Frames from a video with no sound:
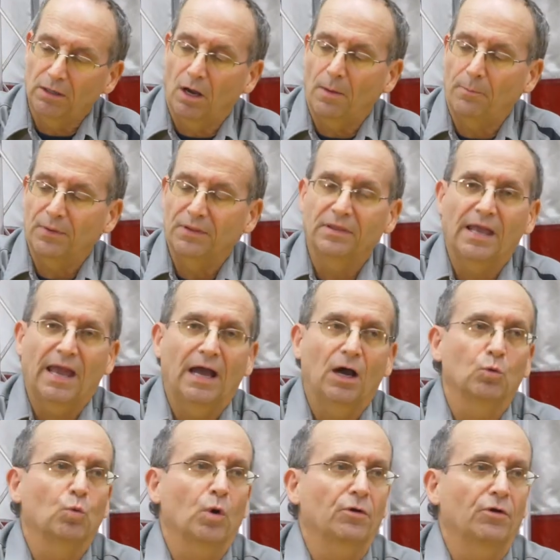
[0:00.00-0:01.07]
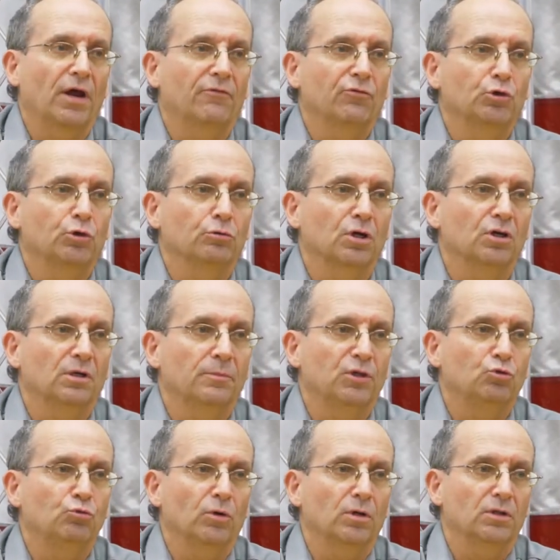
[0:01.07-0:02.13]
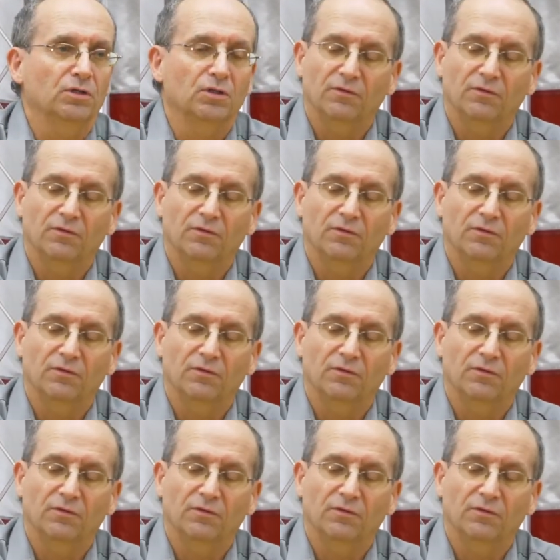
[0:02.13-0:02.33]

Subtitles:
up and down wherever you're going to be drilling.